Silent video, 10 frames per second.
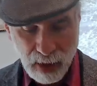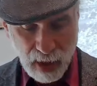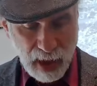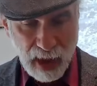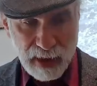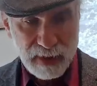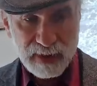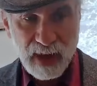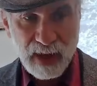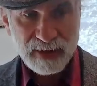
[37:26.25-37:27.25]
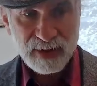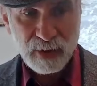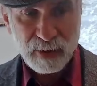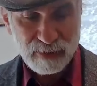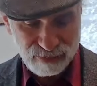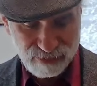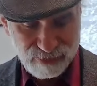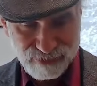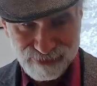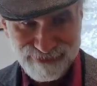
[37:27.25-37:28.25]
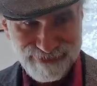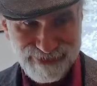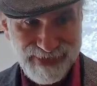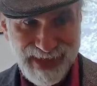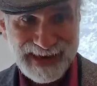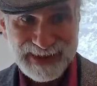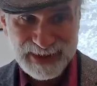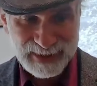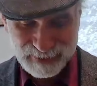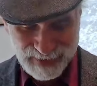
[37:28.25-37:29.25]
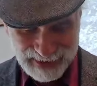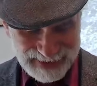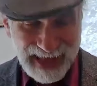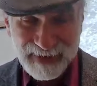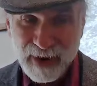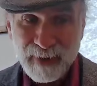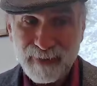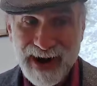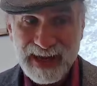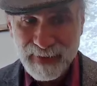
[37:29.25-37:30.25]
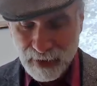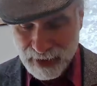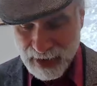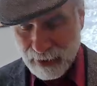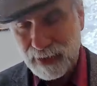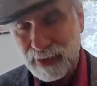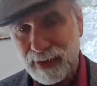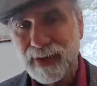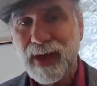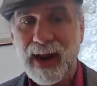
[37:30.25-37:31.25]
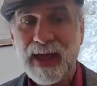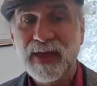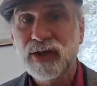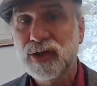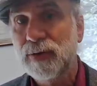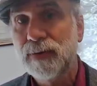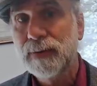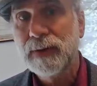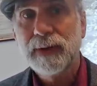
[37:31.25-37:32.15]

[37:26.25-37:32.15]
and uh, so that's that's a lot of what I'm writing about now, and I think it's true.